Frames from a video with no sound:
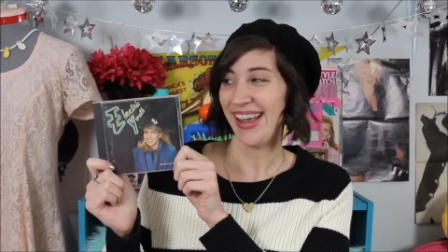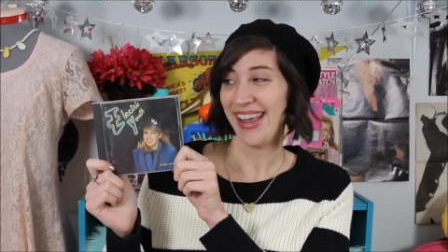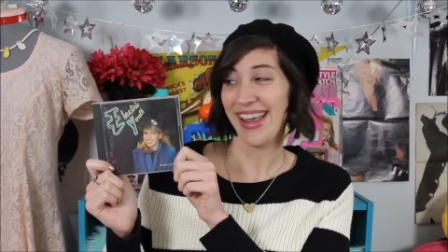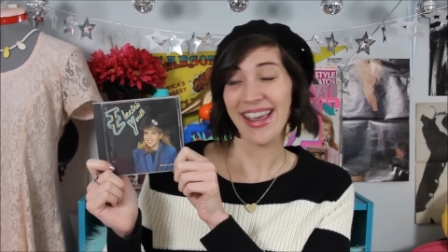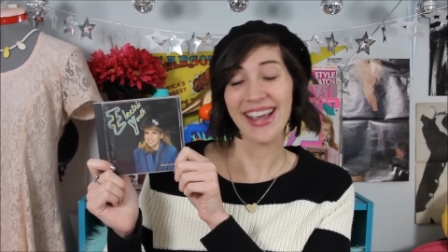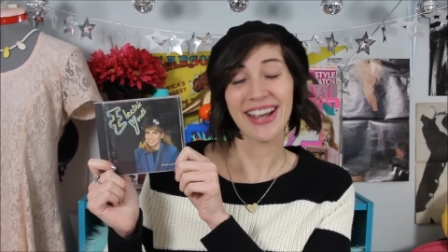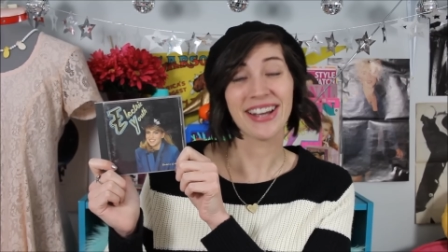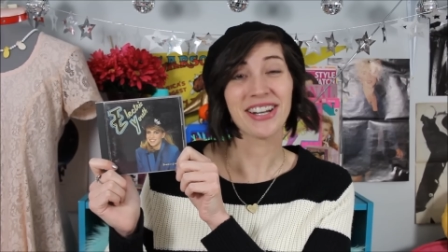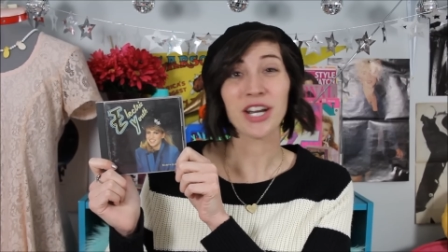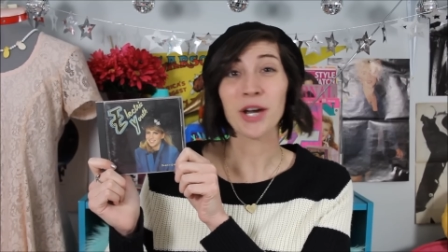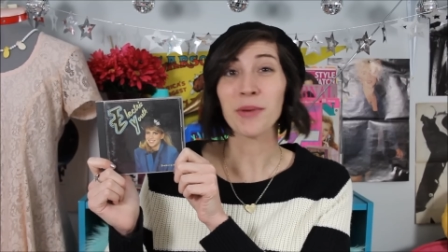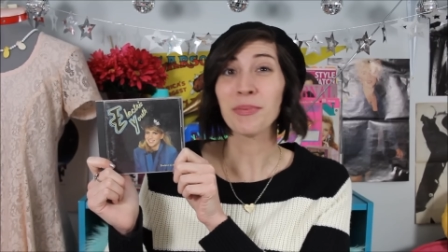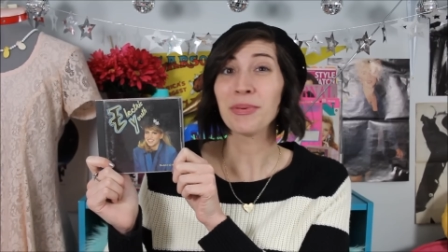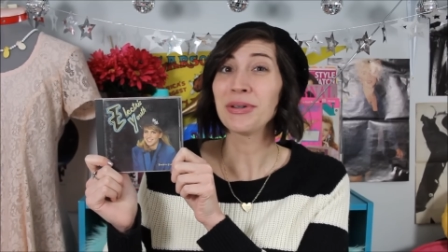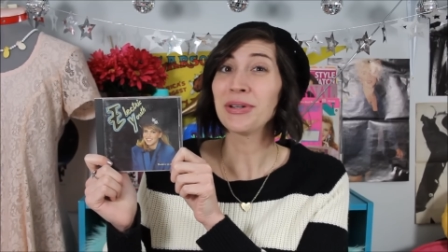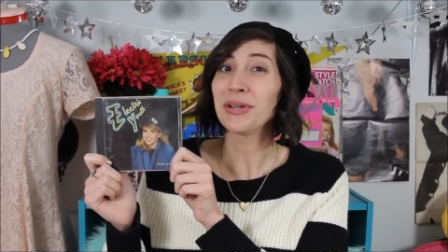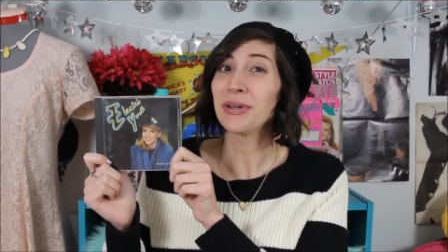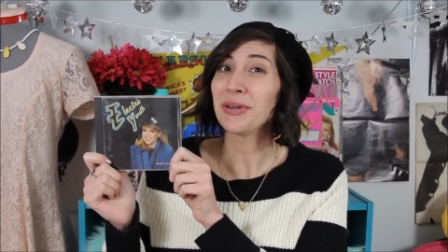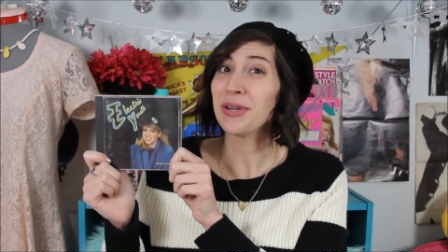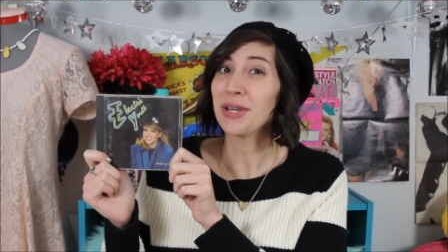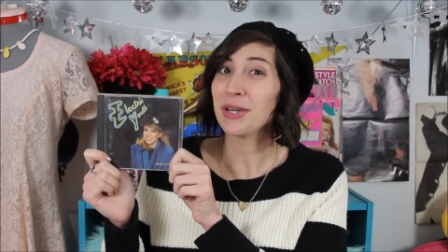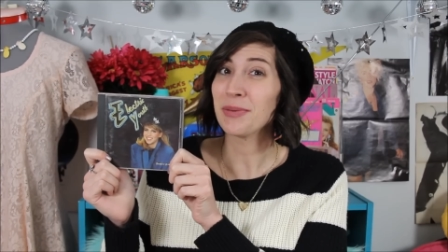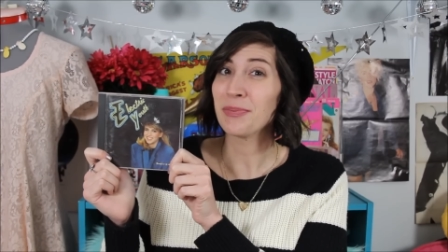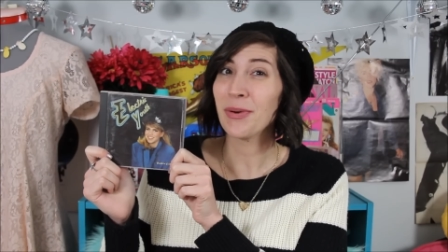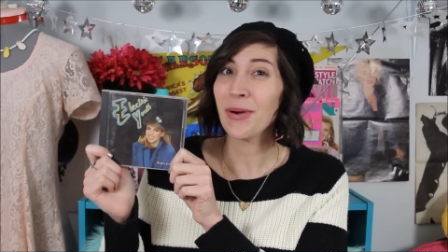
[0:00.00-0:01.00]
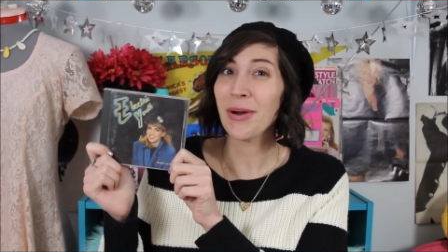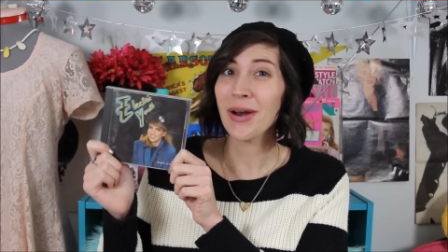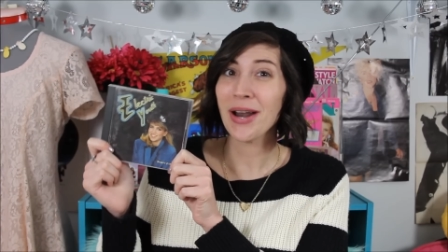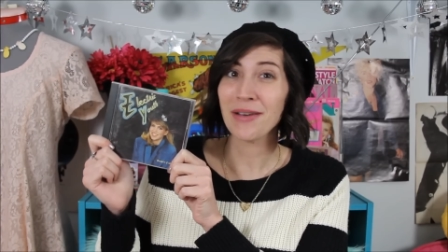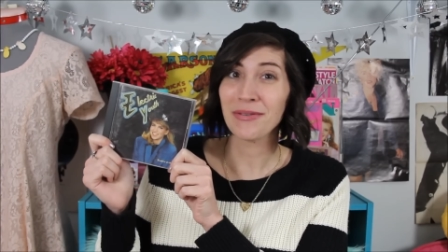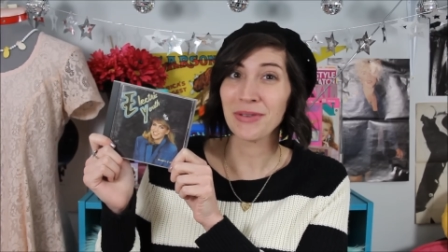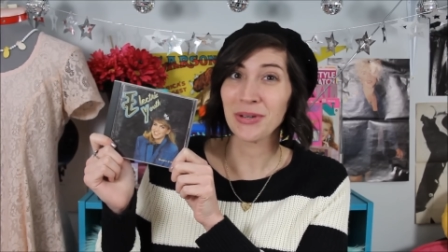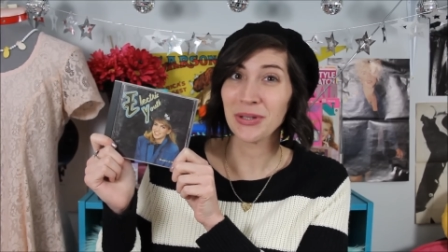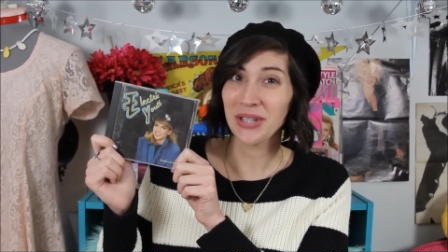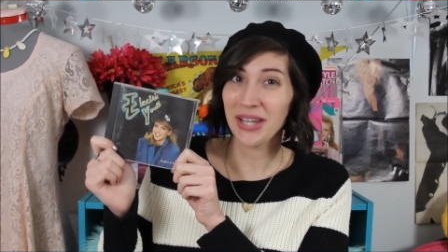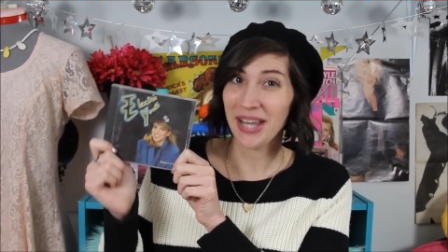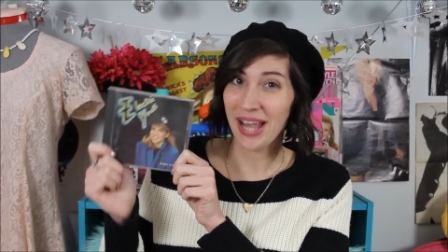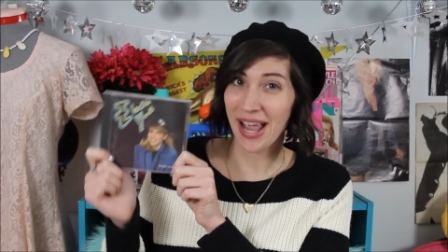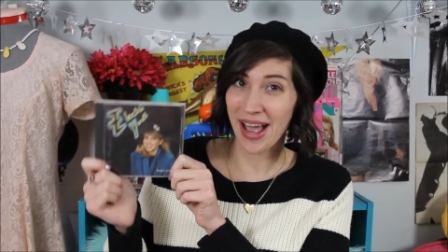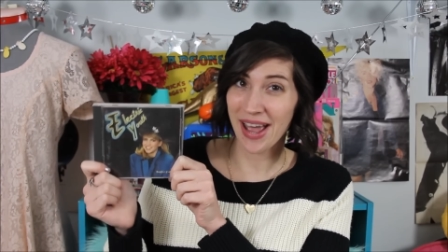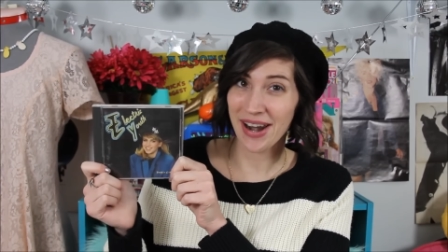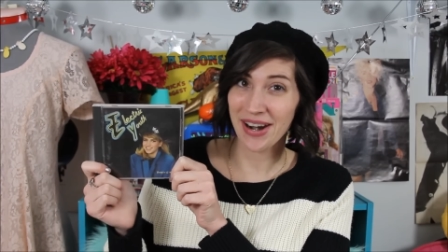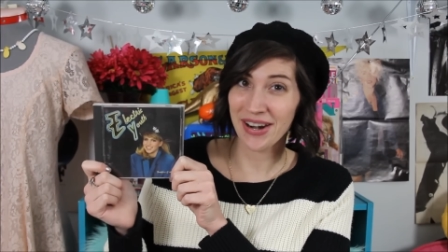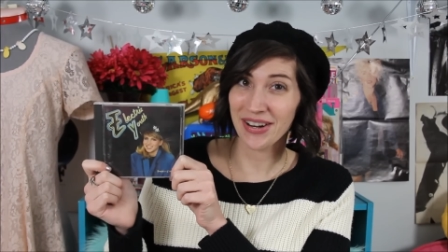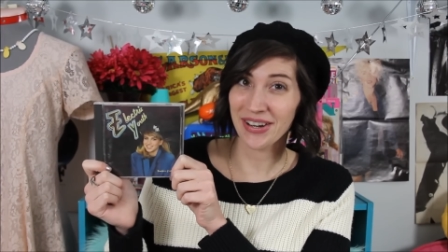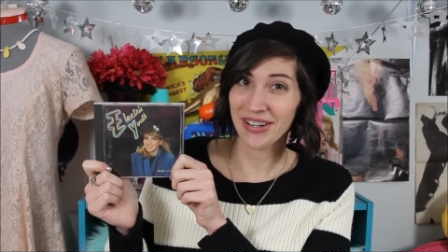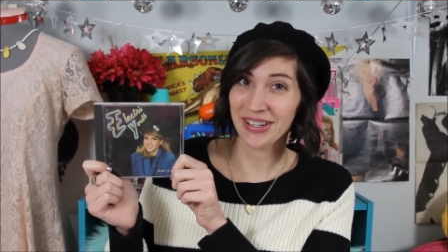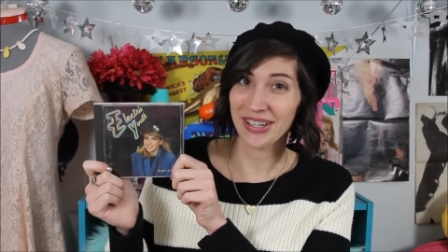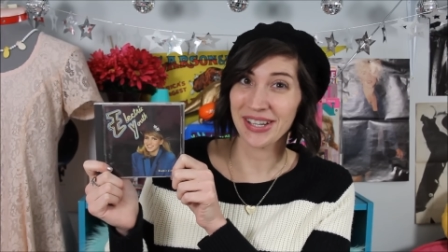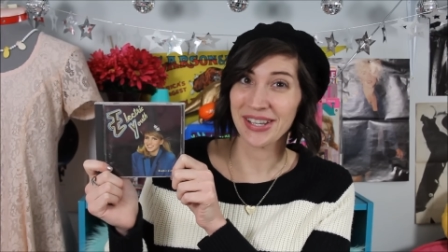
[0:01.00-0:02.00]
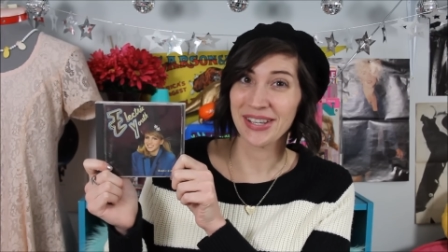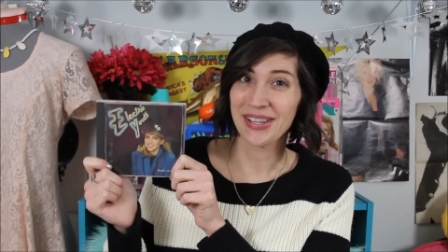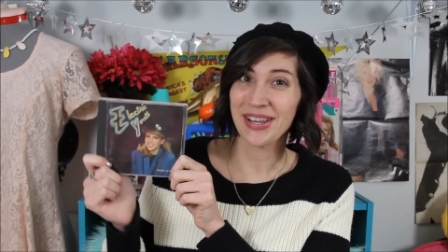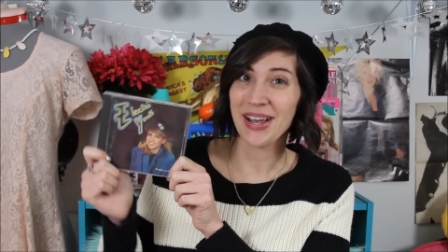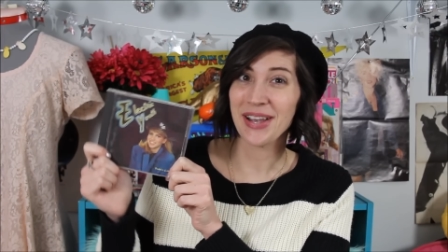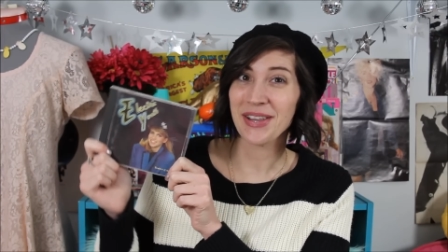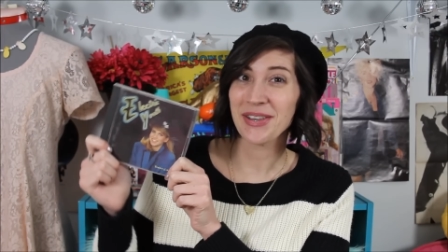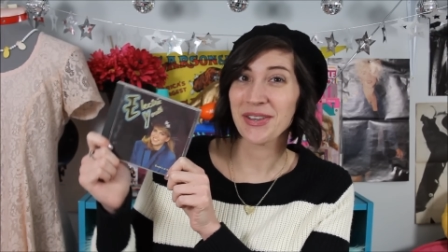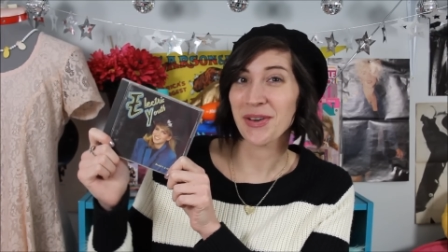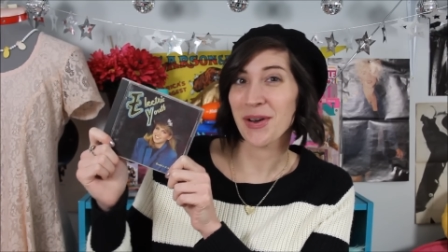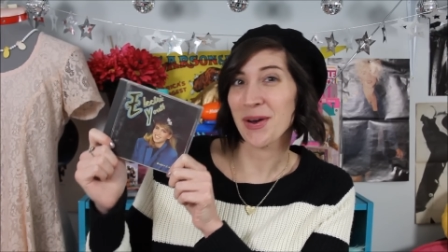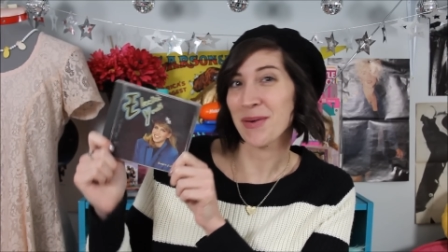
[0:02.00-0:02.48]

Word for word: And up until this point, I've only had it on cassette,